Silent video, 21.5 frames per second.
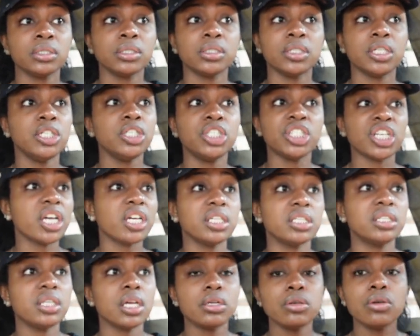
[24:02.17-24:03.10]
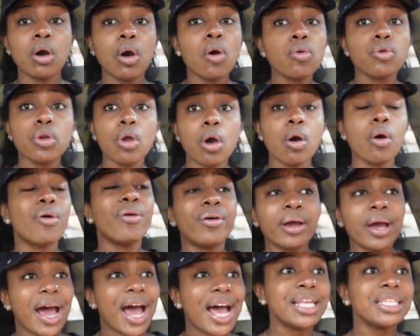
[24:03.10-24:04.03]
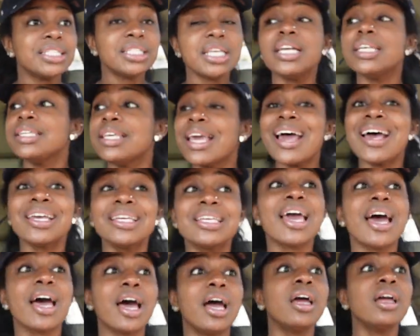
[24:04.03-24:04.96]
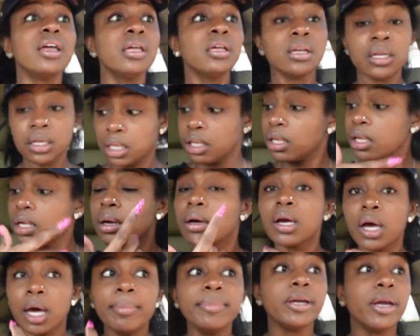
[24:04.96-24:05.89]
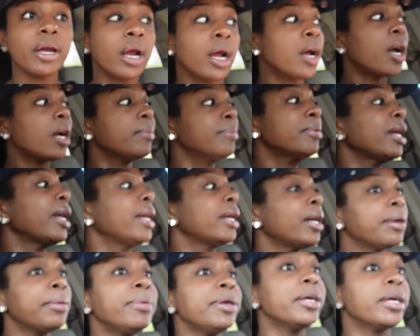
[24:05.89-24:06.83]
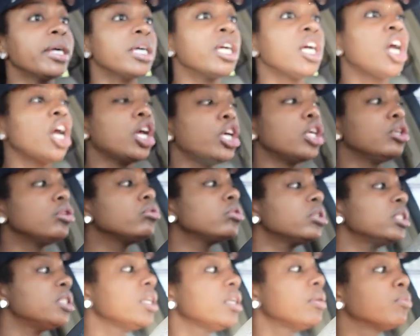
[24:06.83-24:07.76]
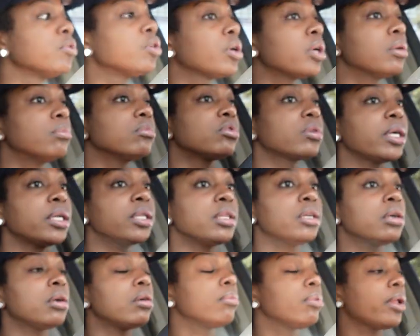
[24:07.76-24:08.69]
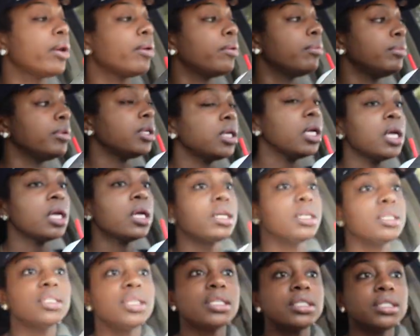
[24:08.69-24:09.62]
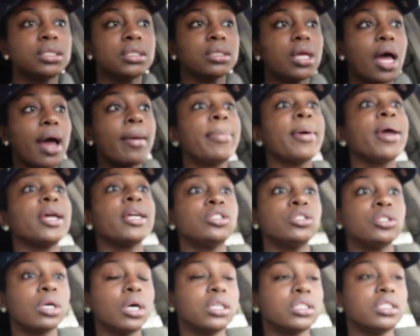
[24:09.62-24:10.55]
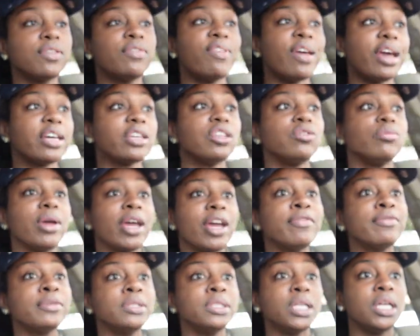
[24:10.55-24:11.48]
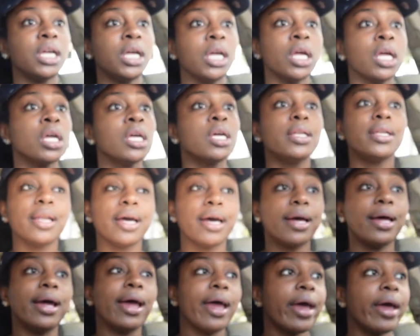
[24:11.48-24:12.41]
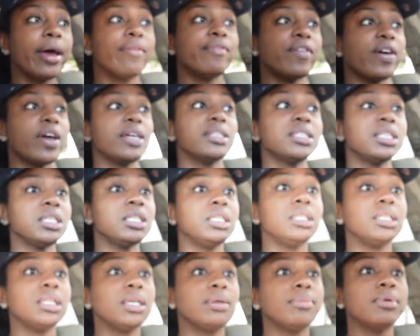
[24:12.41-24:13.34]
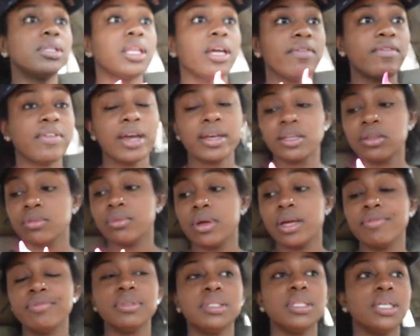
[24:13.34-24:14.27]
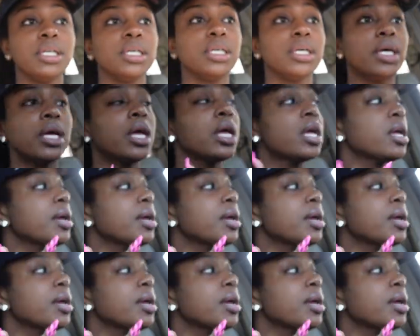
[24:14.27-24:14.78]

He shake. He said, no, no. I said, yeah, yeah. Come here. I'm like, come here. You see them crumbs right there. Don't play with me. Because that's I paid y'all to vacuum everything. Not half-ass anything, but they vacuumed everything good.